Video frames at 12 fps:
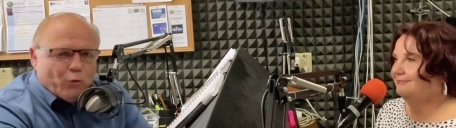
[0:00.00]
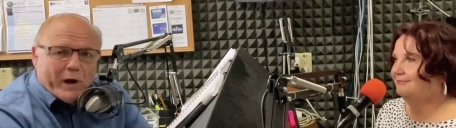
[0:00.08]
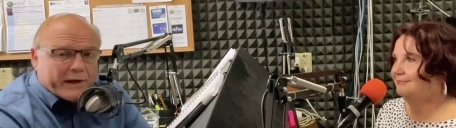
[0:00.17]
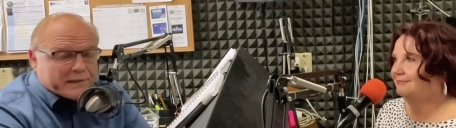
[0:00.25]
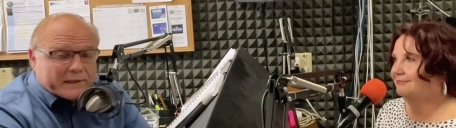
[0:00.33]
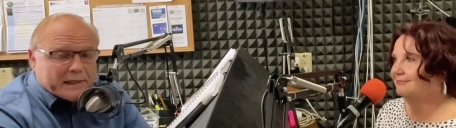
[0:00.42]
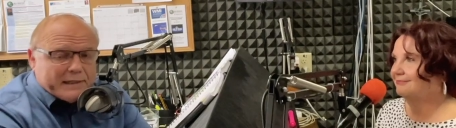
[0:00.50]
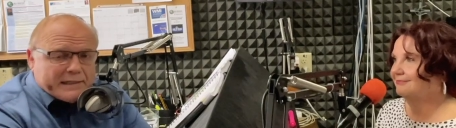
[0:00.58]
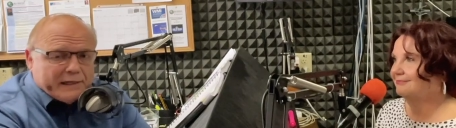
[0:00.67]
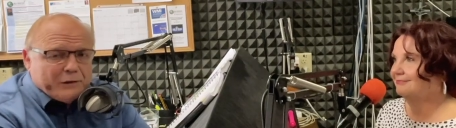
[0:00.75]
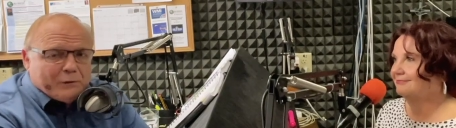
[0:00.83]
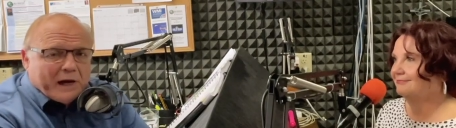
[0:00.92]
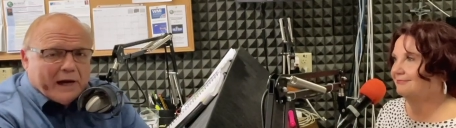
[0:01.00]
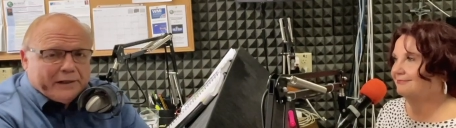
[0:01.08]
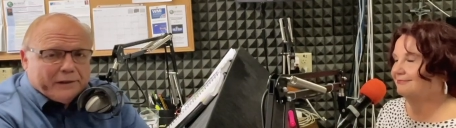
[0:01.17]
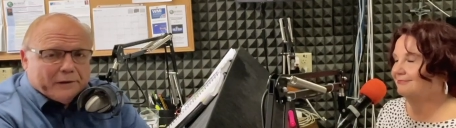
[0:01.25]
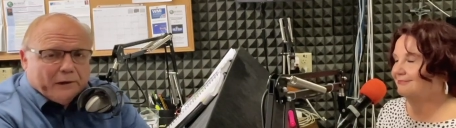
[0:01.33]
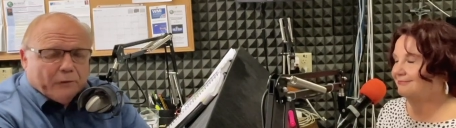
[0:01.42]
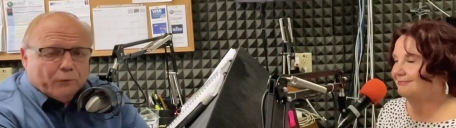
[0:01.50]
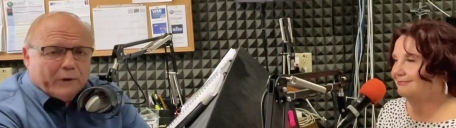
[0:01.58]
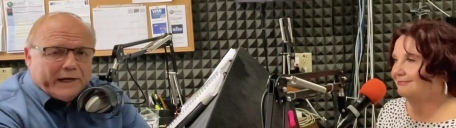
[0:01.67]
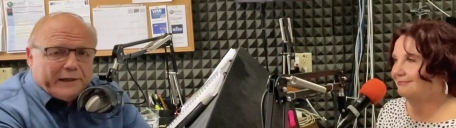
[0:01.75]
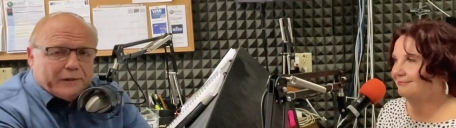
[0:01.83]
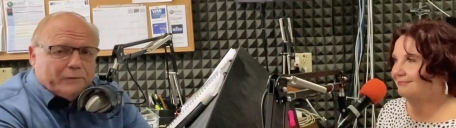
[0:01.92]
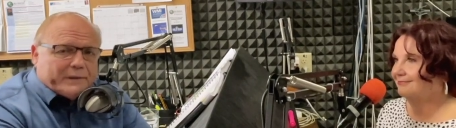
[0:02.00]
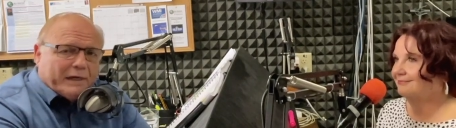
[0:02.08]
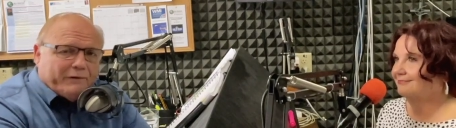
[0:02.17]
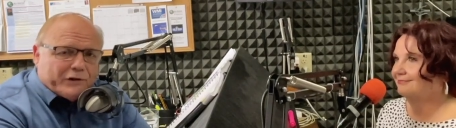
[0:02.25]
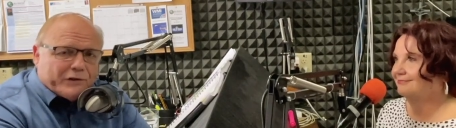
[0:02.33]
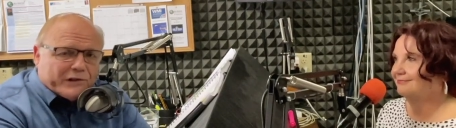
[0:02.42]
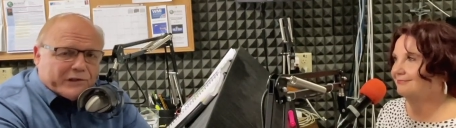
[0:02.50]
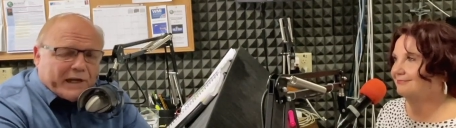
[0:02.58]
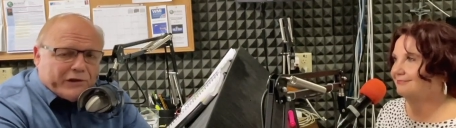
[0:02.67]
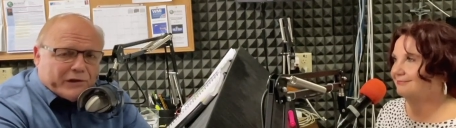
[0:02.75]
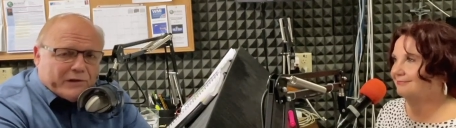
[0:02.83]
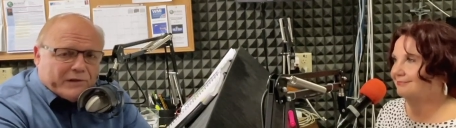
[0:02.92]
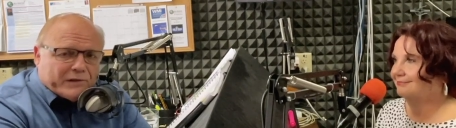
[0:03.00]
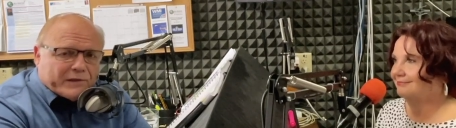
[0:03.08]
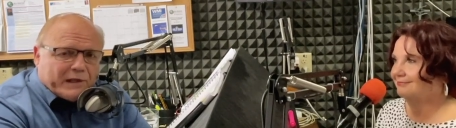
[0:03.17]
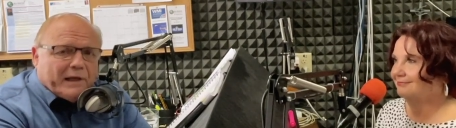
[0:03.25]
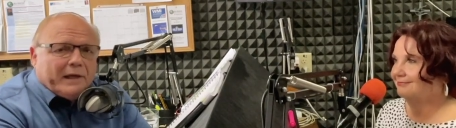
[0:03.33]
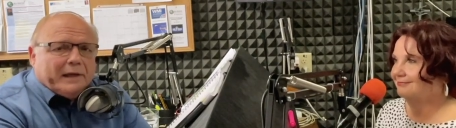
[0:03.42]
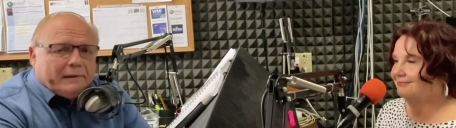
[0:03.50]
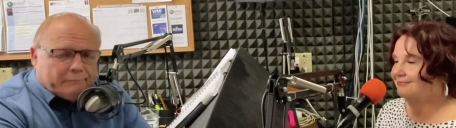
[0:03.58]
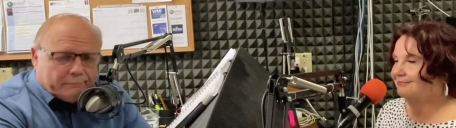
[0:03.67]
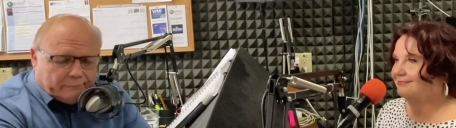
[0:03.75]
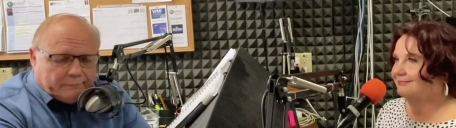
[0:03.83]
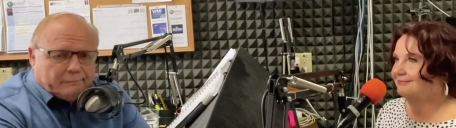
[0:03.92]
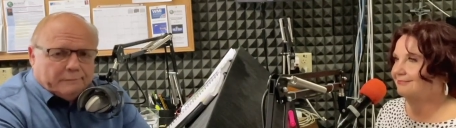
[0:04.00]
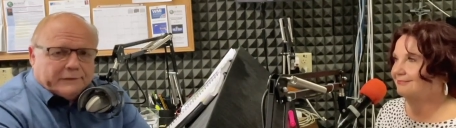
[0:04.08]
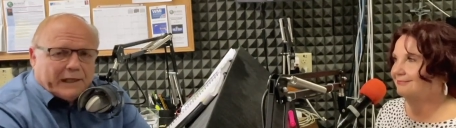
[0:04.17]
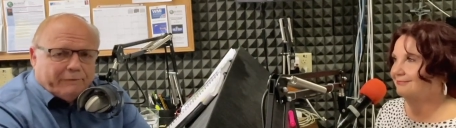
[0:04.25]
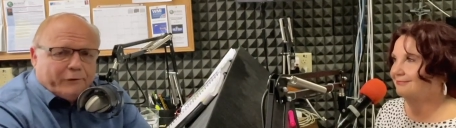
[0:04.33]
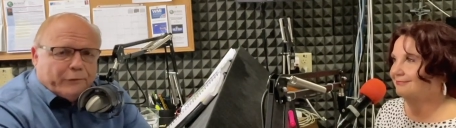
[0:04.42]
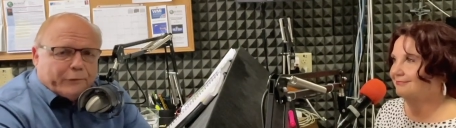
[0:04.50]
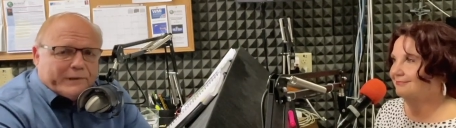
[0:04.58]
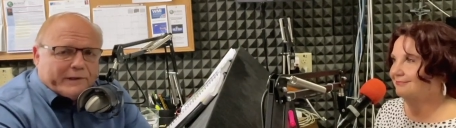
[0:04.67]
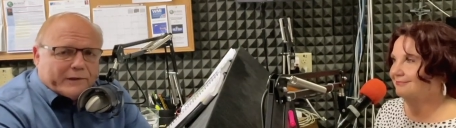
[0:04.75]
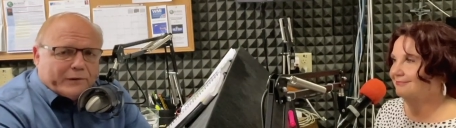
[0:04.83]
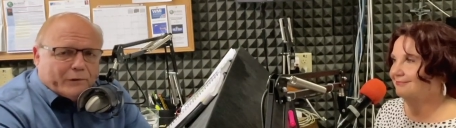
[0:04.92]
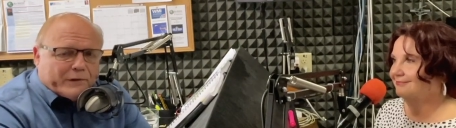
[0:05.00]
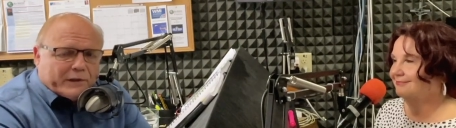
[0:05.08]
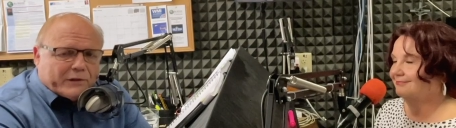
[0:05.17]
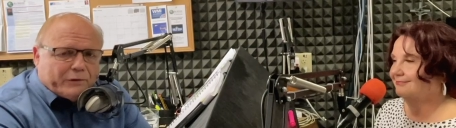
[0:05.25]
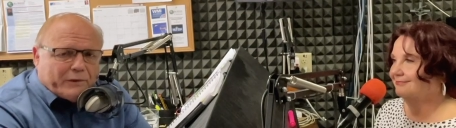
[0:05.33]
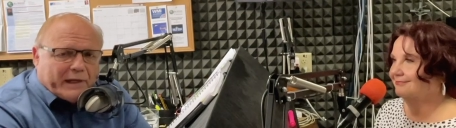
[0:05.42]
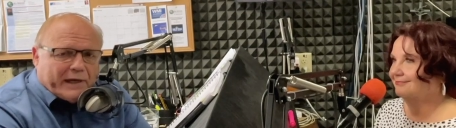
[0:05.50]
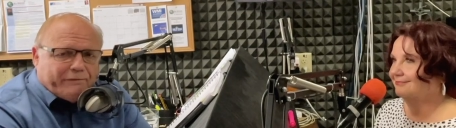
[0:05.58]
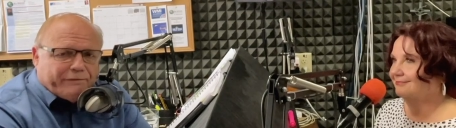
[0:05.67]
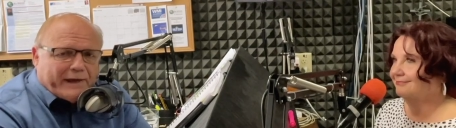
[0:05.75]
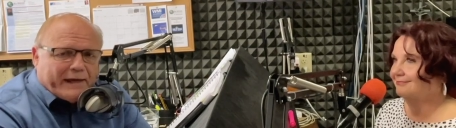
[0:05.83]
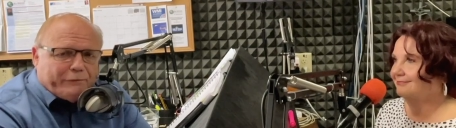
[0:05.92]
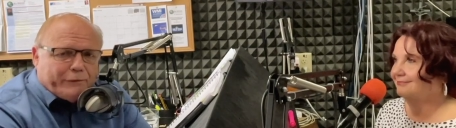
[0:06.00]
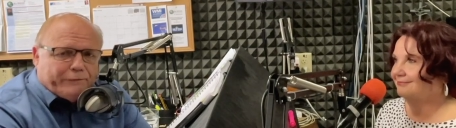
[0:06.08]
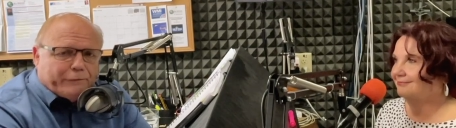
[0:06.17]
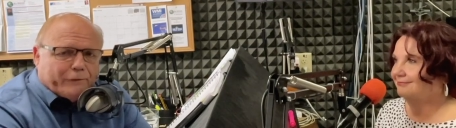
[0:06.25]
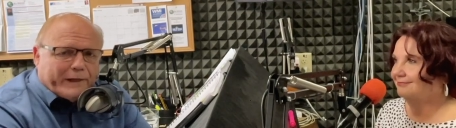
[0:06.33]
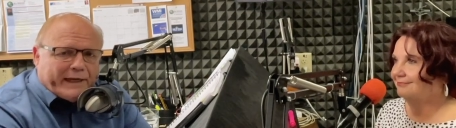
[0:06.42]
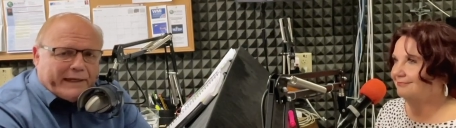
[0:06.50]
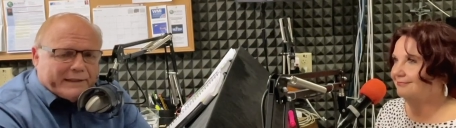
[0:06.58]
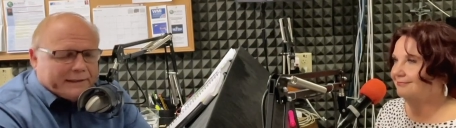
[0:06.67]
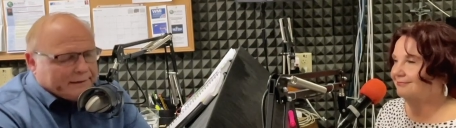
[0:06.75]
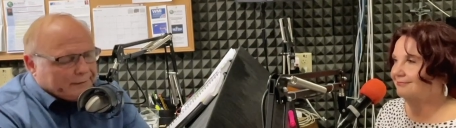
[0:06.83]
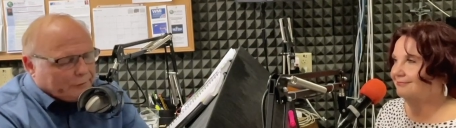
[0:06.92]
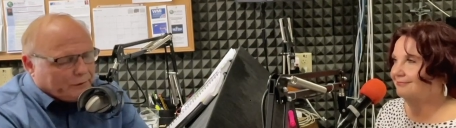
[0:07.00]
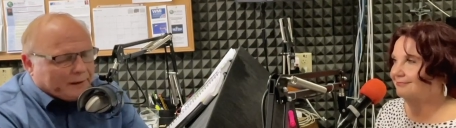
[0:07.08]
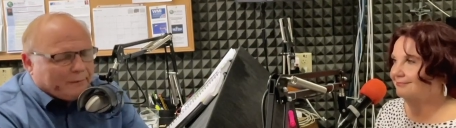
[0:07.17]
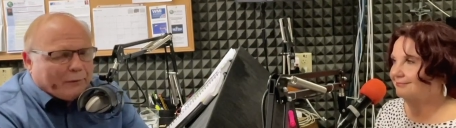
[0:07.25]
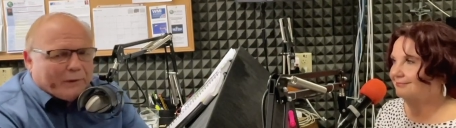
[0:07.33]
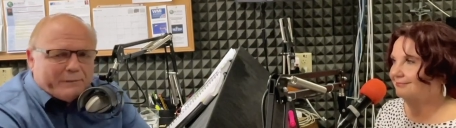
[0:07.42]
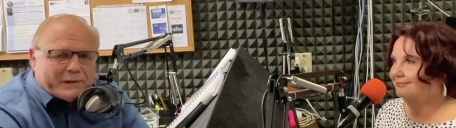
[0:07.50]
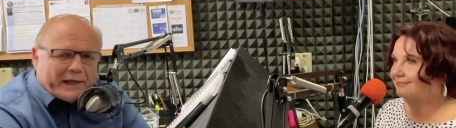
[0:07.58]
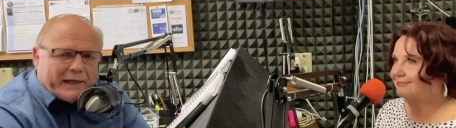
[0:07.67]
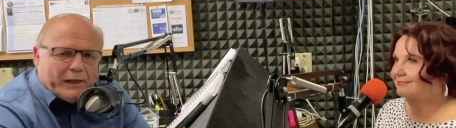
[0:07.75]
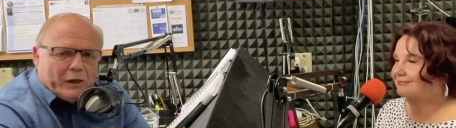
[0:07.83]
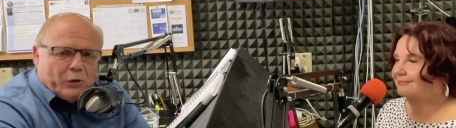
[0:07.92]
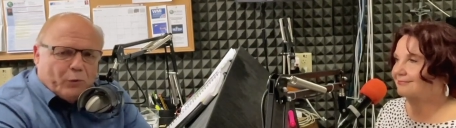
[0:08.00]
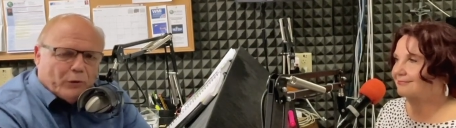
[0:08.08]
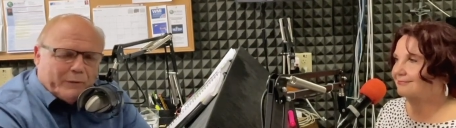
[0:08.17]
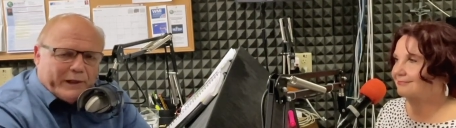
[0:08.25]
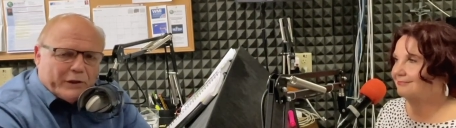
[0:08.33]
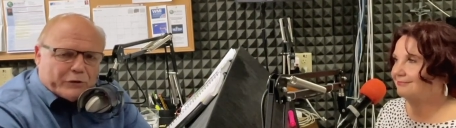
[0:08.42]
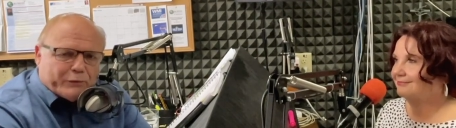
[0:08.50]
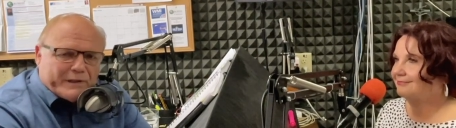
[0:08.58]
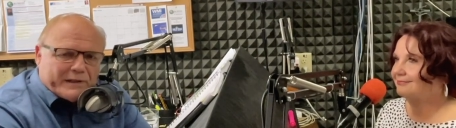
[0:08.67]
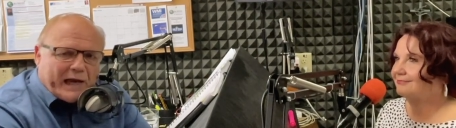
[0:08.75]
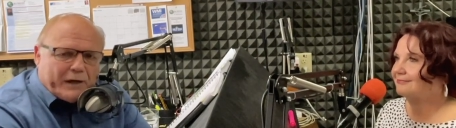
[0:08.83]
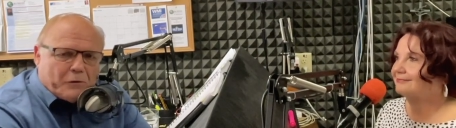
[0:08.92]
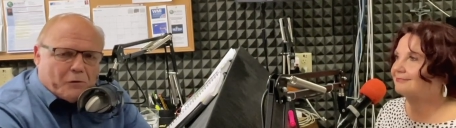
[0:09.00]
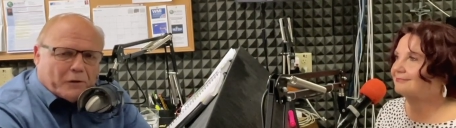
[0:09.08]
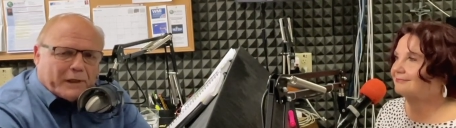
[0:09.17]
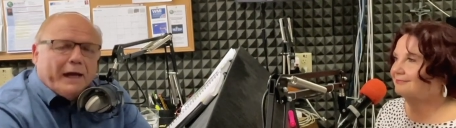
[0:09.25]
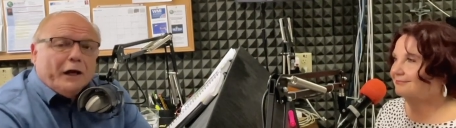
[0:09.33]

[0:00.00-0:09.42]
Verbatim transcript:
Speaker 1: want us to continue on your radio television stations telephone 360-629-5248 Look on my website, worldministries.org.